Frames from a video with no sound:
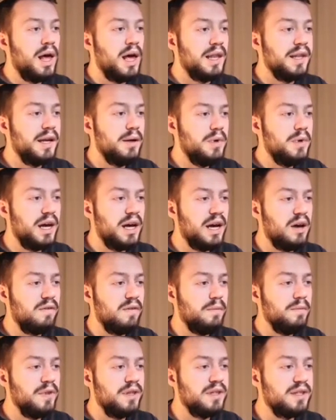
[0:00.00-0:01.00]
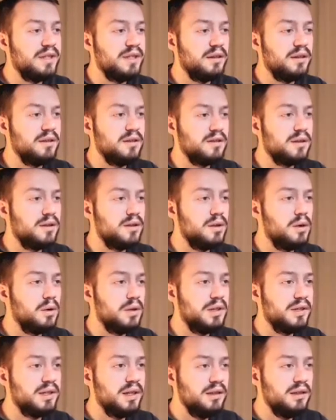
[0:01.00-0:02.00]
And then we have the settings. So
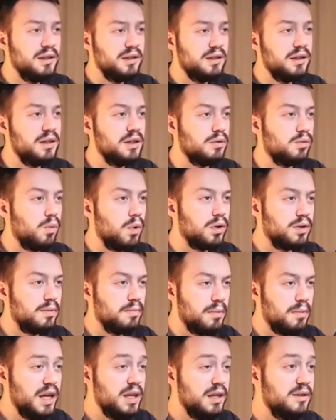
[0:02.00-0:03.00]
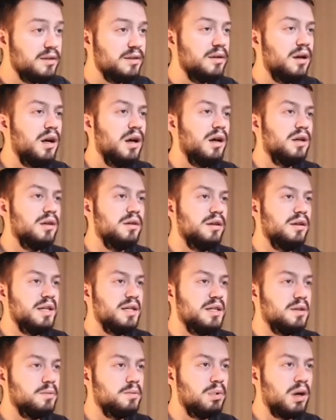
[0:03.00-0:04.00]
the settings is what makes
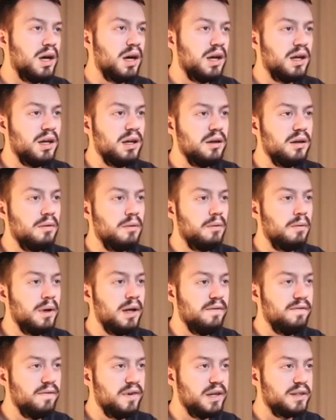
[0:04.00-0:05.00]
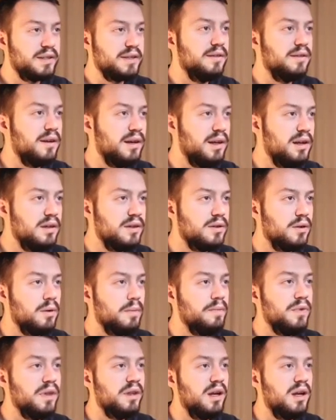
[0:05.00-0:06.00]
this plugin really versatile.
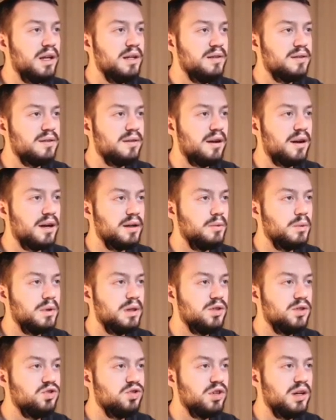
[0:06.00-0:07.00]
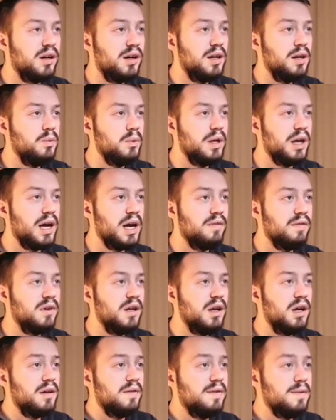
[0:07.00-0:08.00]
So let's start with the general. We
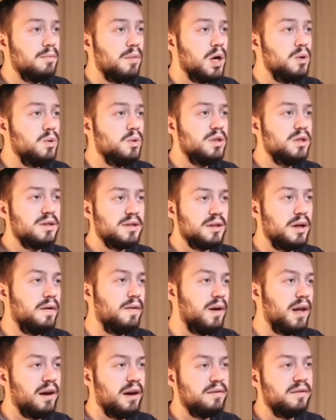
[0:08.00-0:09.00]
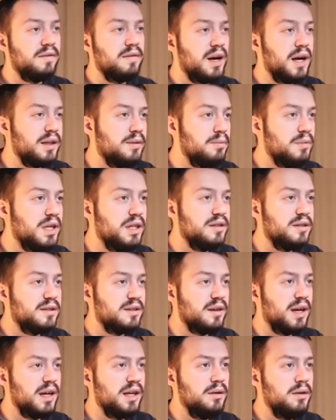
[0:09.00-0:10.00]
have the modes stereo left, right, mid,
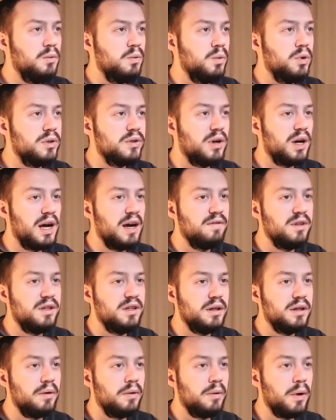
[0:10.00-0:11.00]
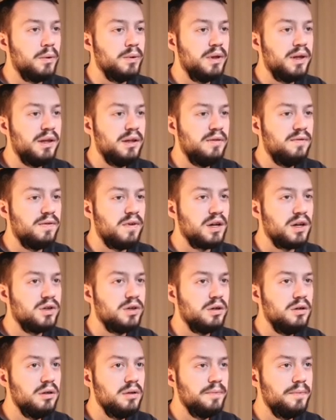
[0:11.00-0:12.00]
side. We also have the rotate
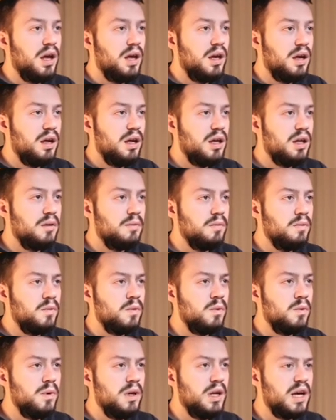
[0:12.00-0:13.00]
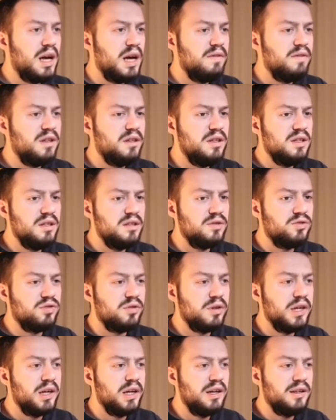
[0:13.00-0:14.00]
function and we have this
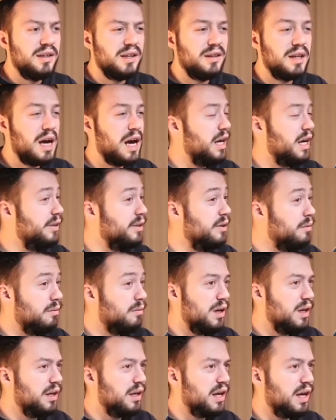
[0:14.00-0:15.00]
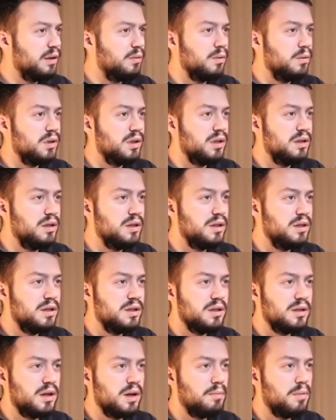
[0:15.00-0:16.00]
trigger that I don't really get what
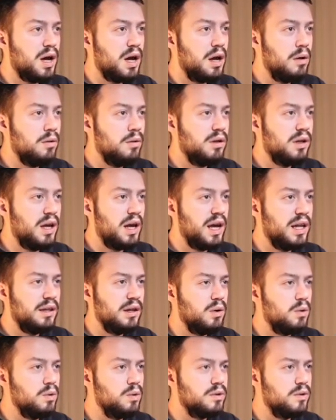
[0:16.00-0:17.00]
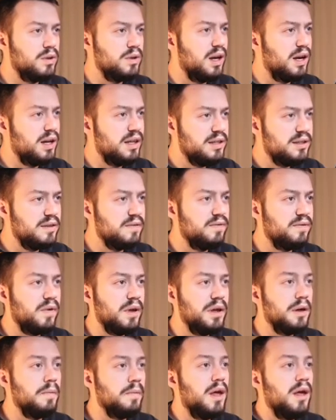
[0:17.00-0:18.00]
is about and also the listen
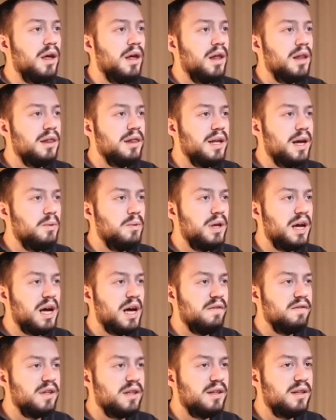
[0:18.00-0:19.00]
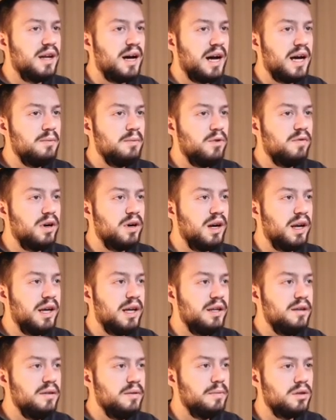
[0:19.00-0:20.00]
thing. Then we have a time
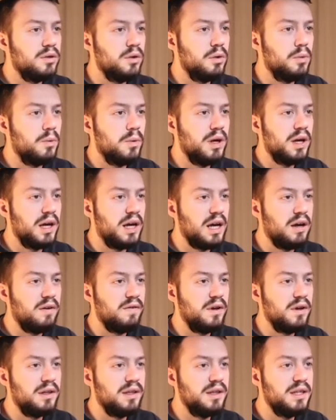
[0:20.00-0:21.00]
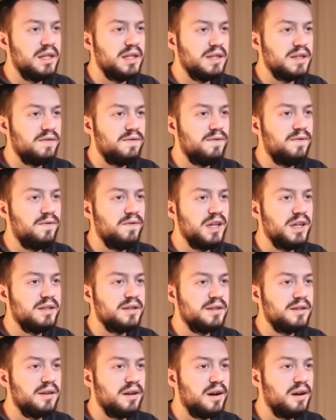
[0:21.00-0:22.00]
overlay. So we have this
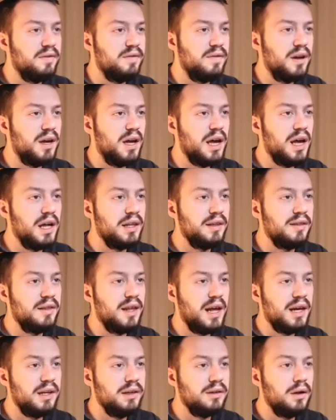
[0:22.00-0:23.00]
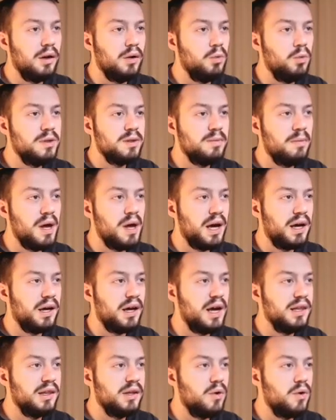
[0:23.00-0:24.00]
fixed stuff and then it loops back
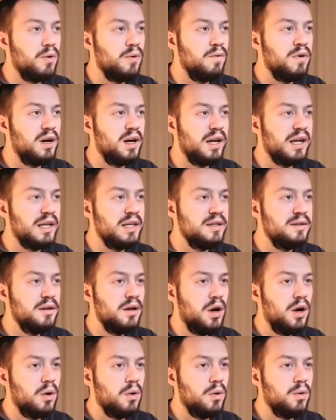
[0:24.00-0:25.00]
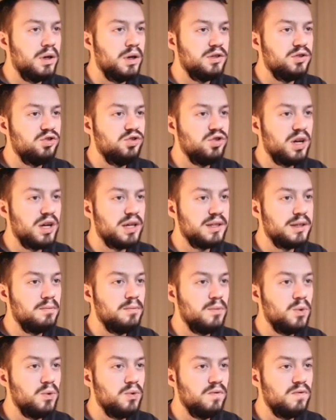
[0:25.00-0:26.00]
and overlays or it
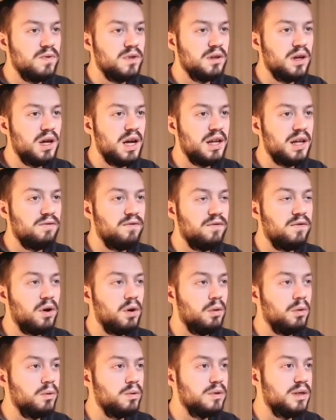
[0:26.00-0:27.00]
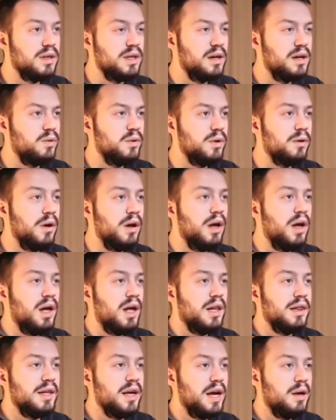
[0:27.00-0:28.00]
just moves and follows the audio.
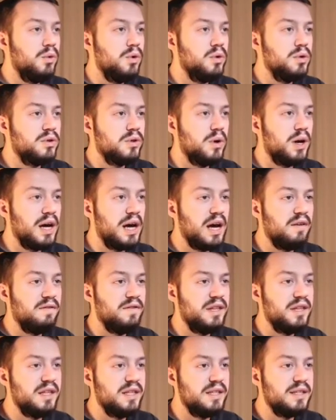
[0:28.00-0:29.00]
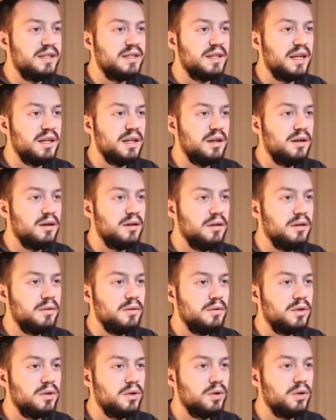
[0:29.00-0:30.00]
Then we also have the sync.
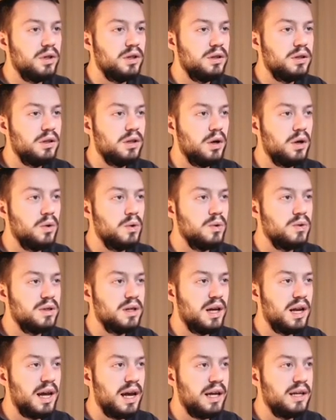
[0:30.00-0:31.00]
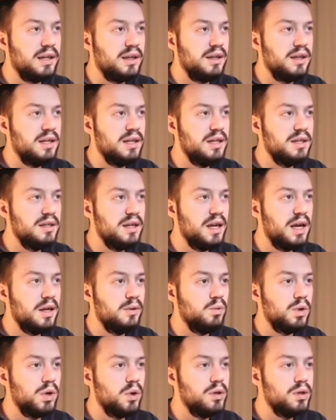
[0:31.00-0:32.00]
So it goes like this
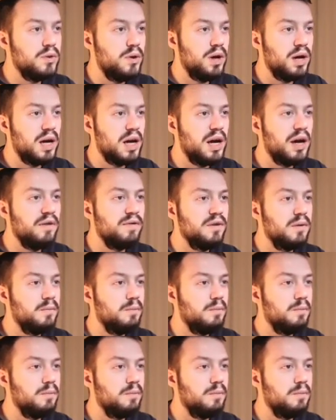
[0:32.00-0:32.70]
and we also have